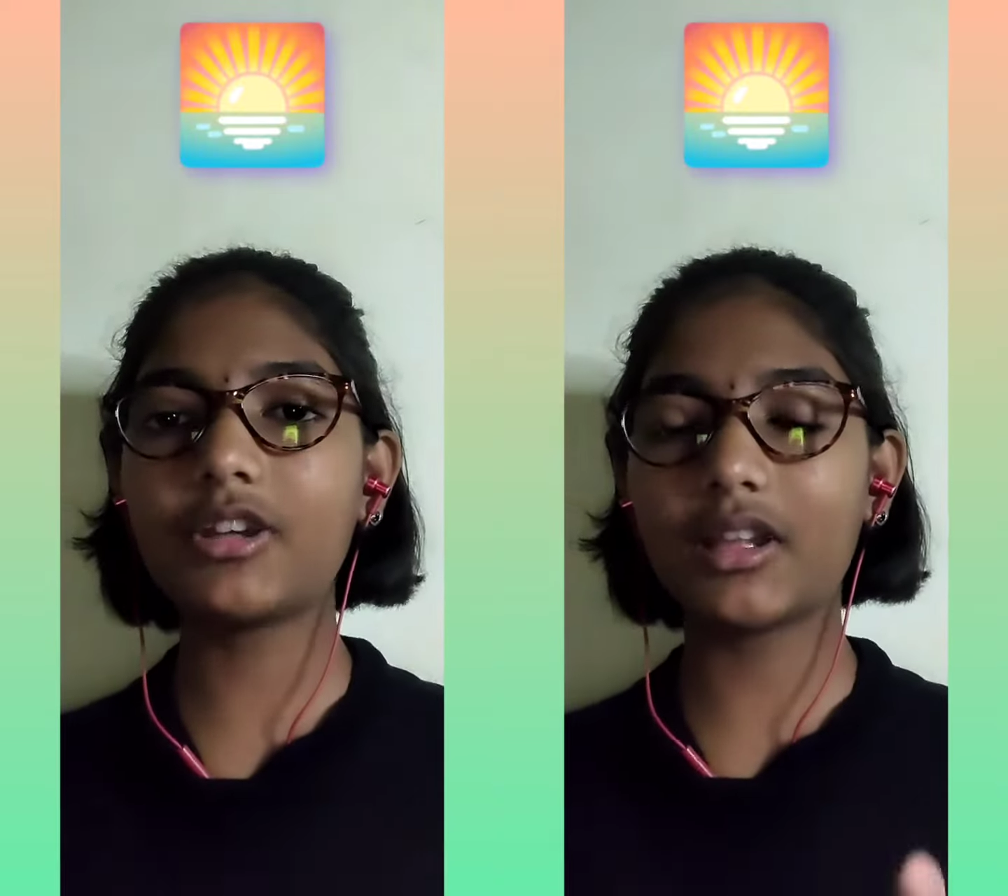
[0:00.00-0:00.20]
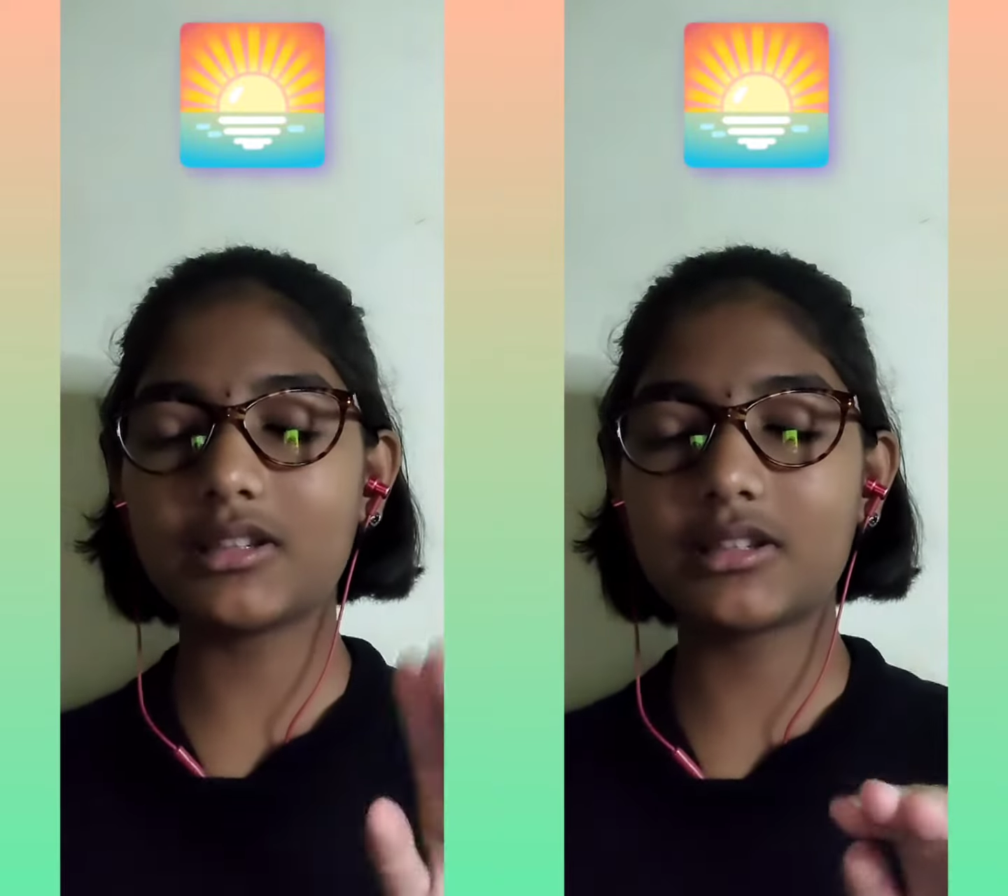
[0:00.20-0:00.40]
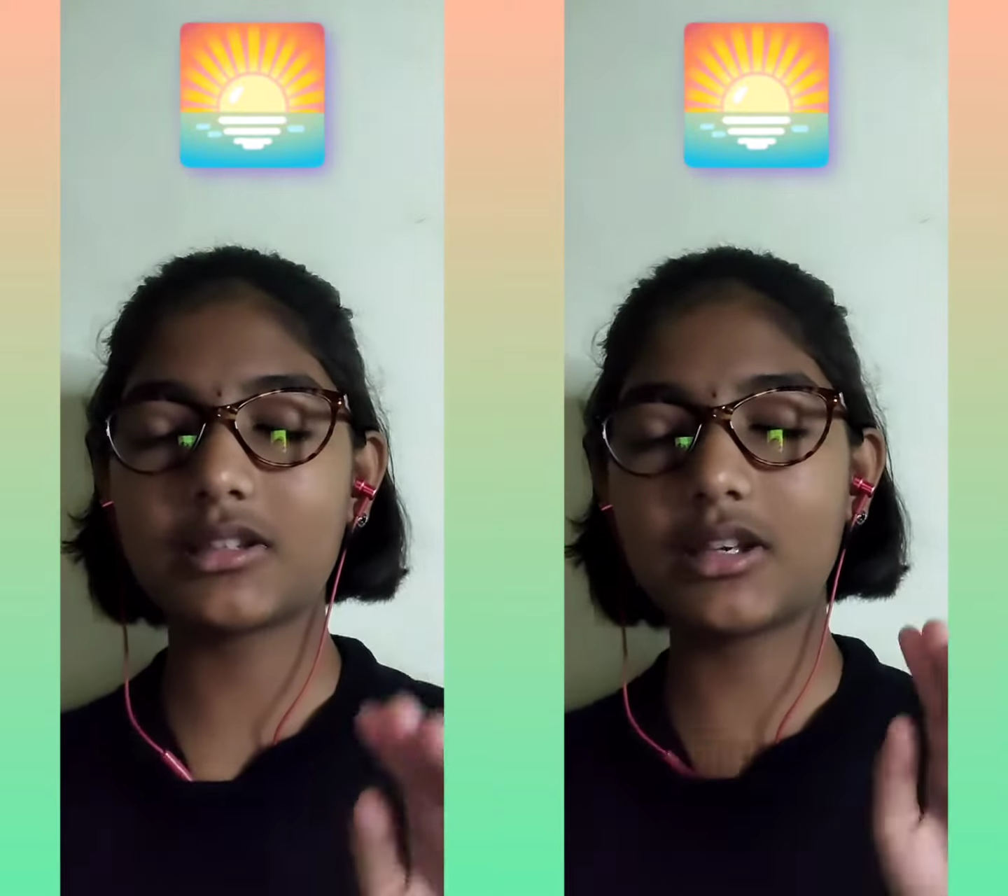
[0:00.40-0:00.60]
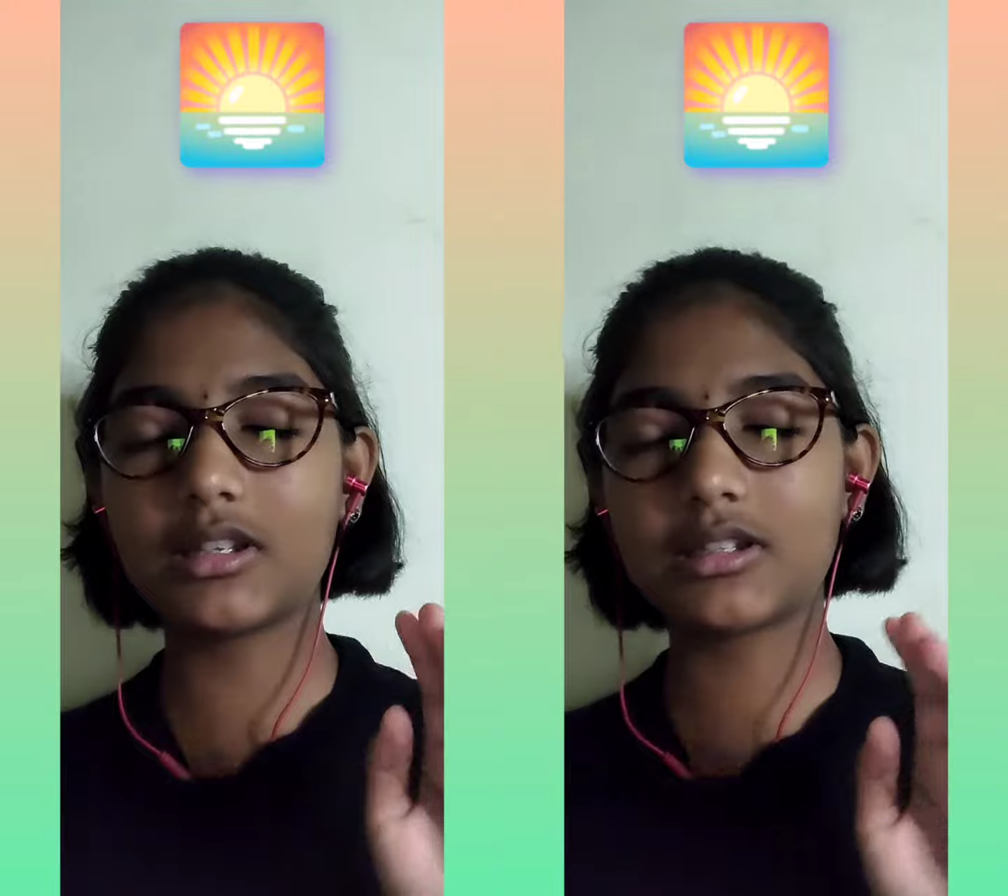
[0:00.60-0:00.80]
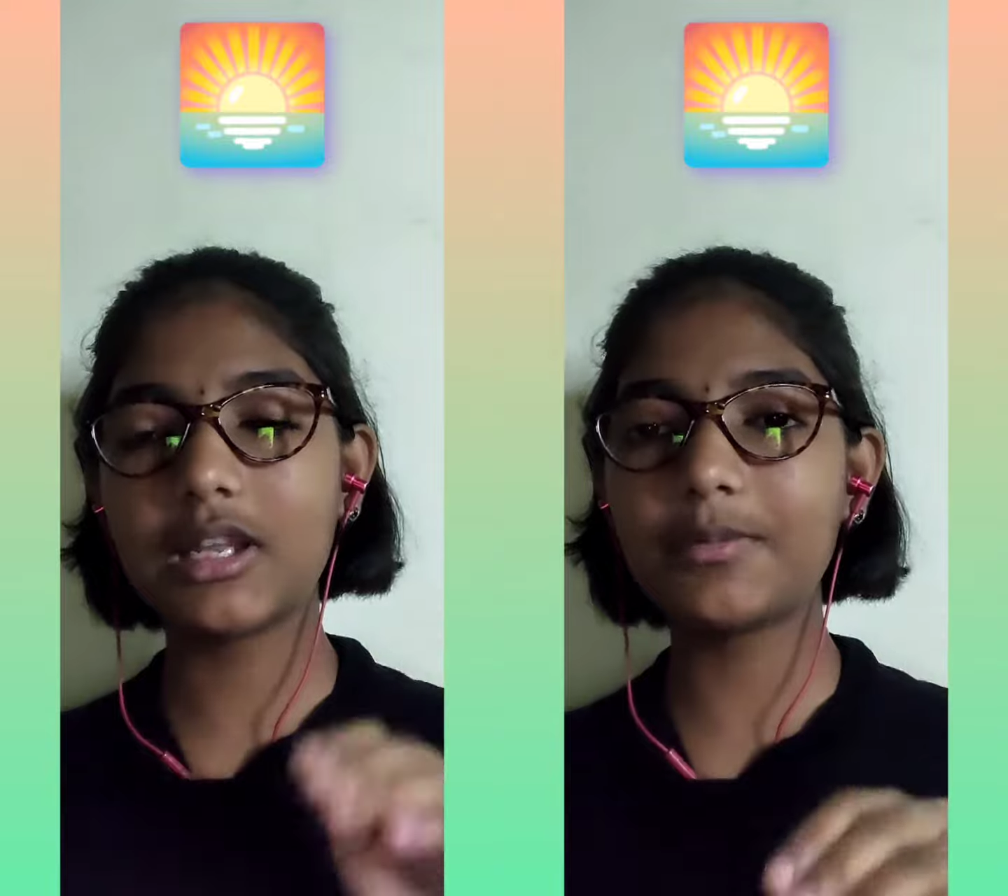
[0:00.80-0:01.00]
you can
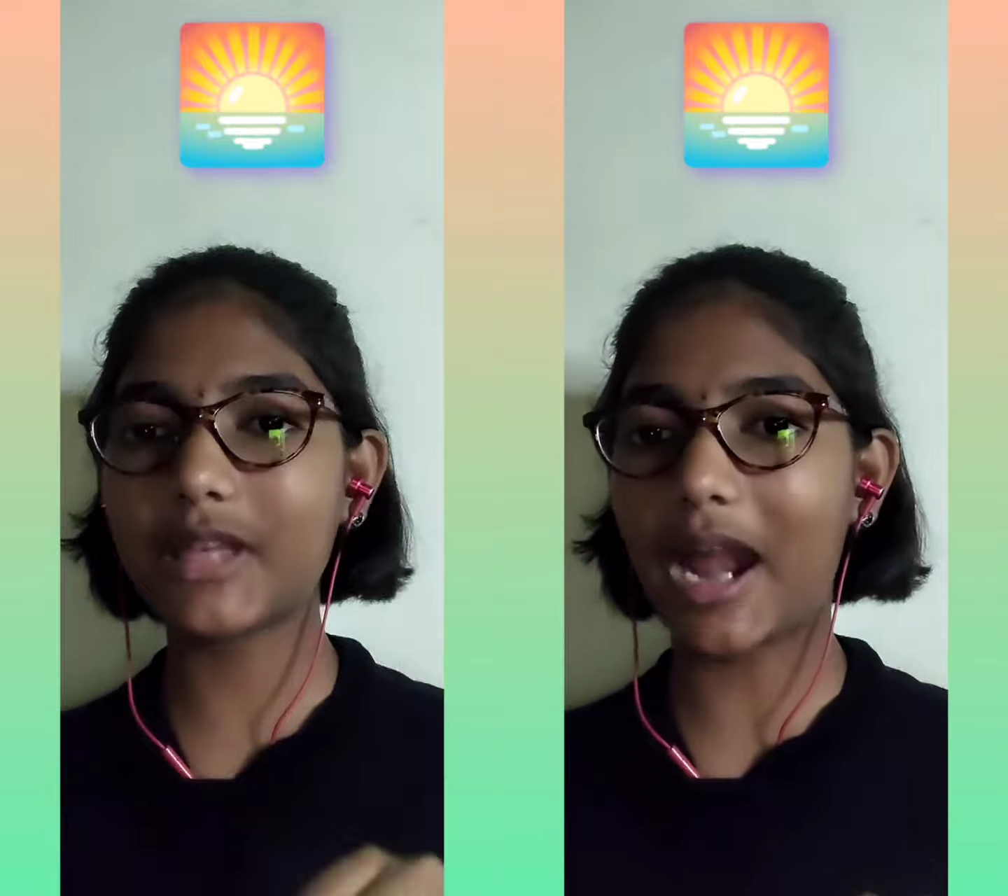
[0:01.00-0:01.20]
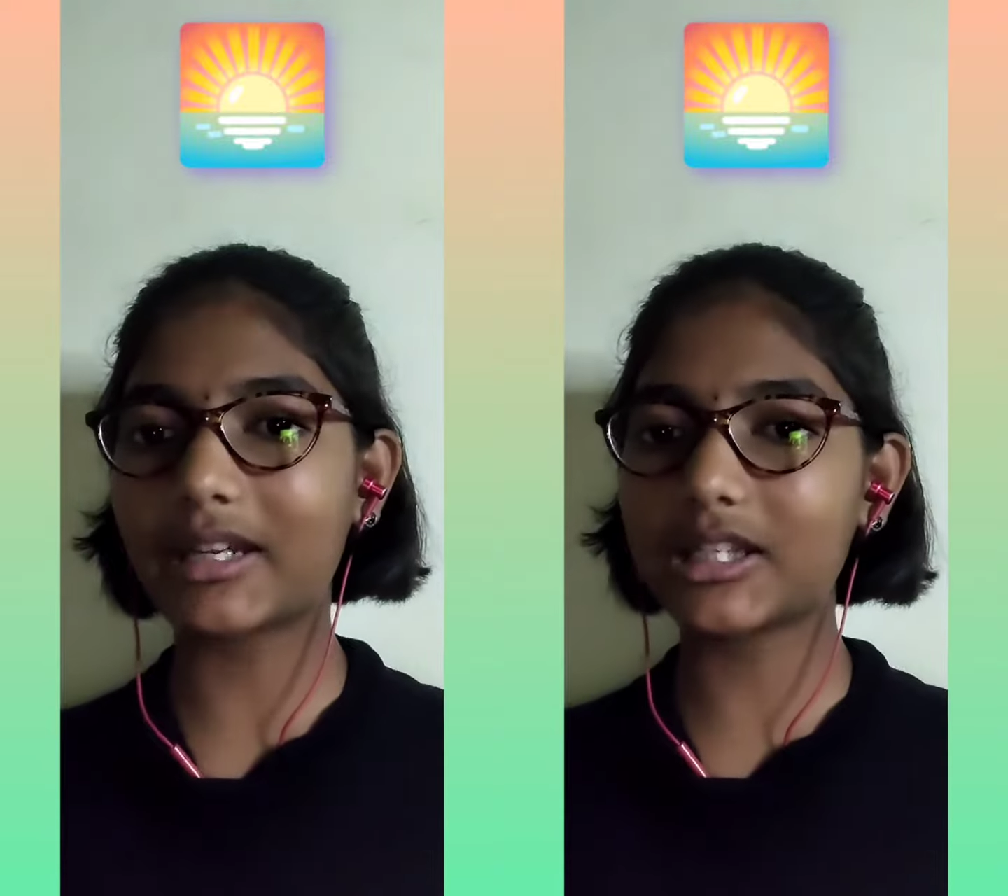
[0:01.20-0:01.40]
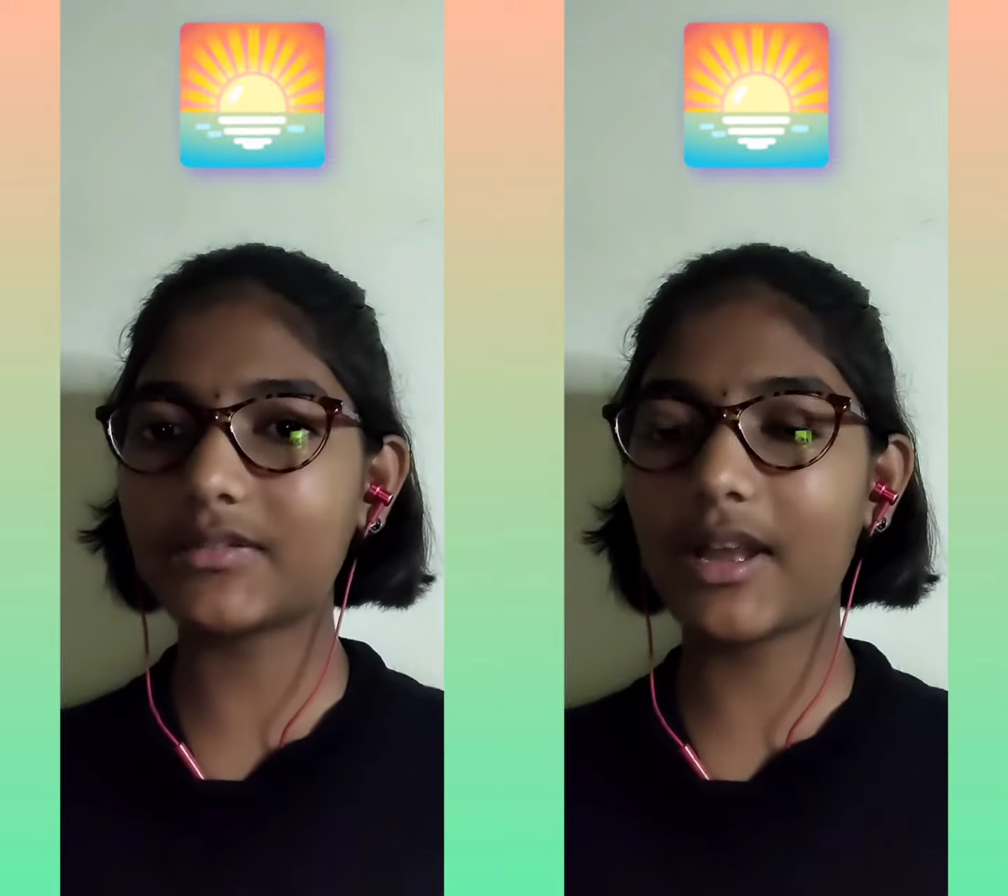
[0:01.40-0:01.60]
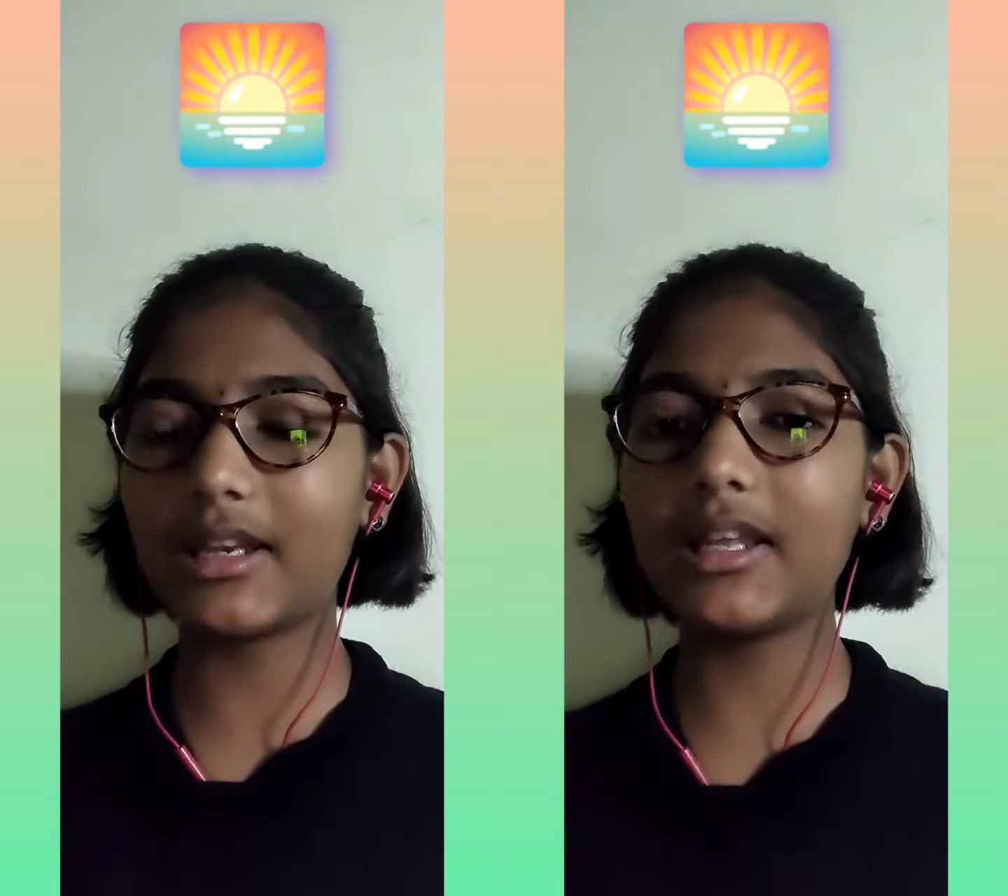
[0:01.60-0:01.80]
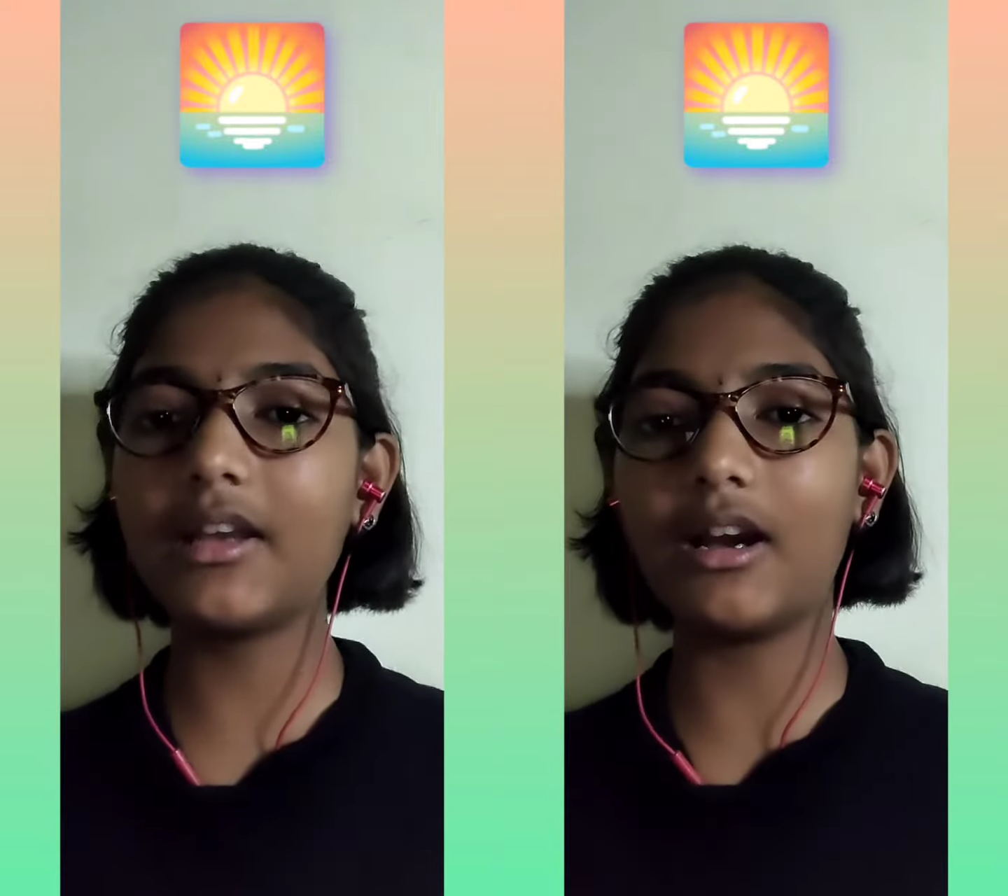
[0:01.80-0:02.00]
sleep
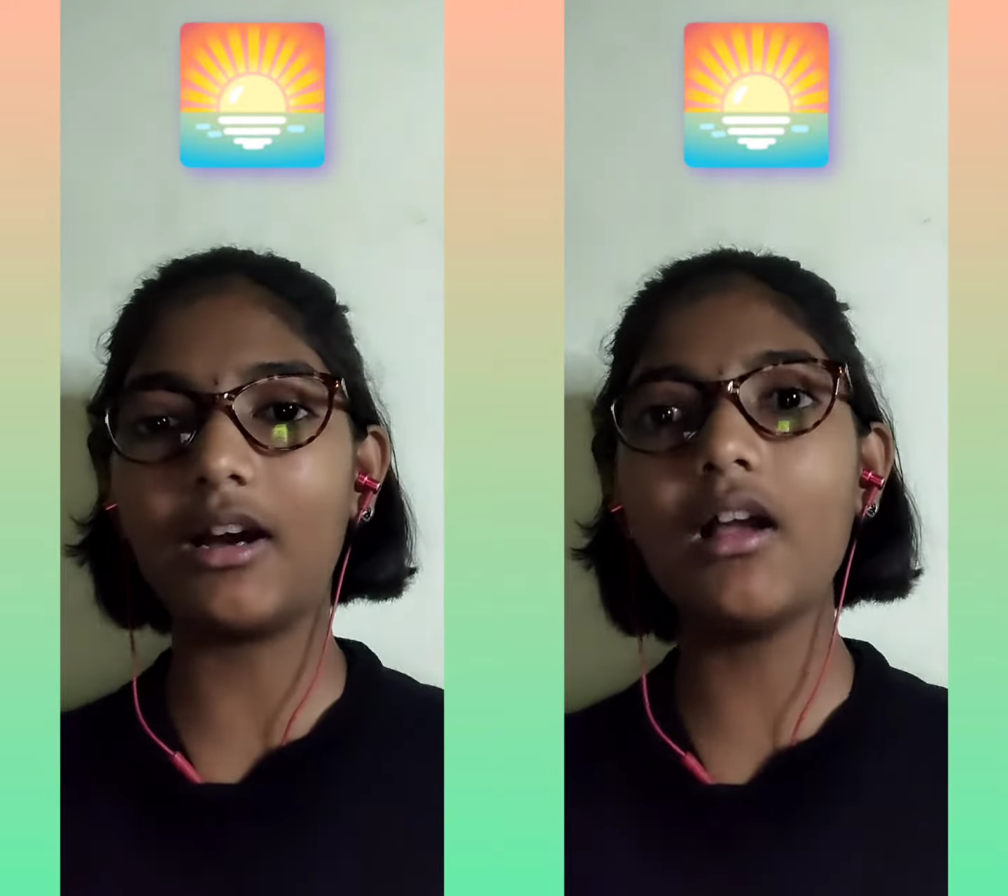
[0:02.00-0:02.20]
satisfyingly